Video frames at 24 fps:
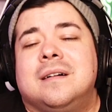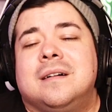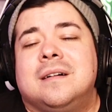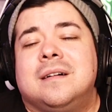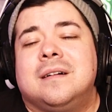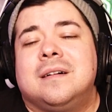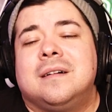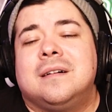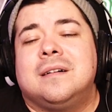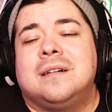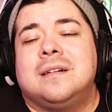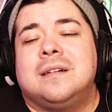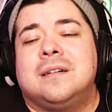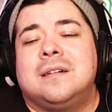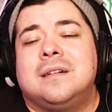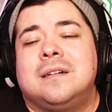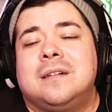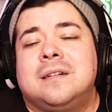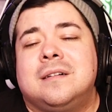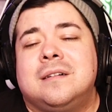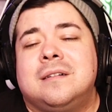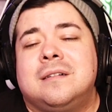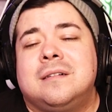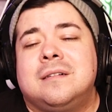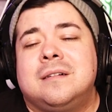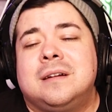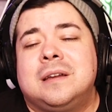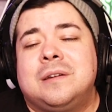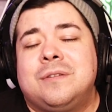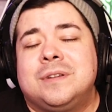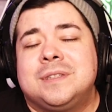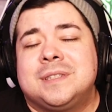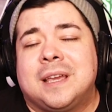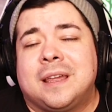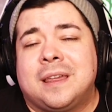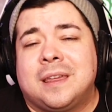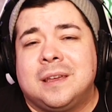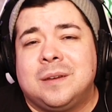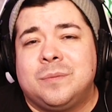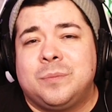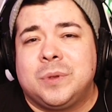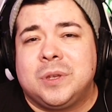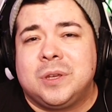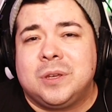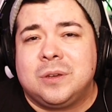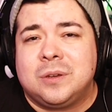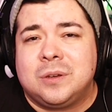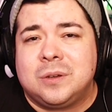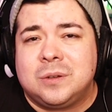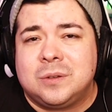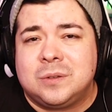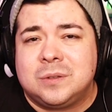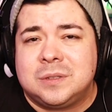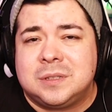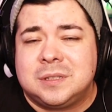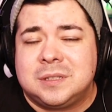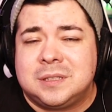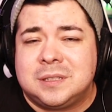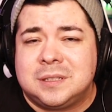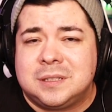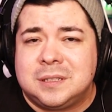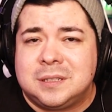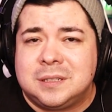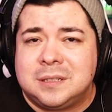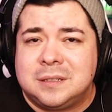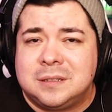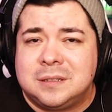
Oh, he was getting abused.